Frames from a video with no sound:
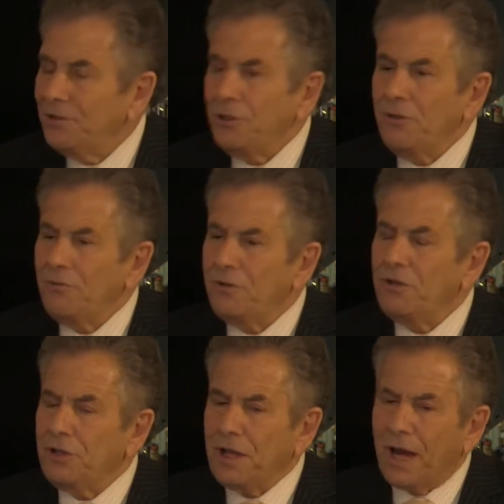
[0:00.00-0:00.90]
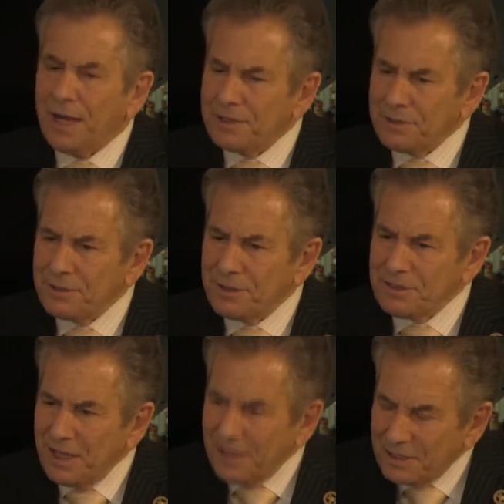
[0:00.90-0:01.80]
You've gone
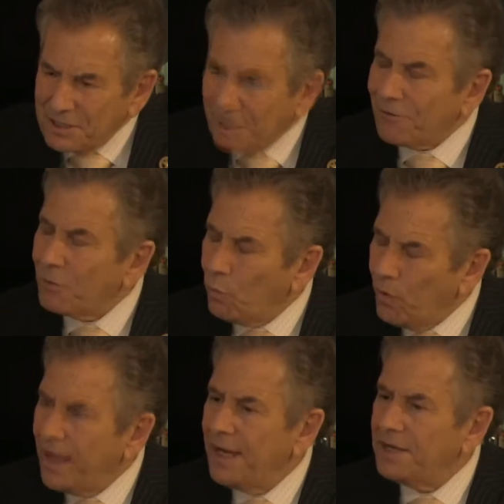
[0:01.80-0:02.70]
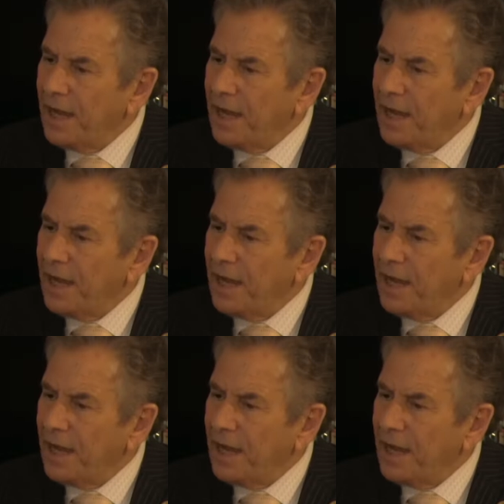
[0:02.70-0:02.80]
in a different way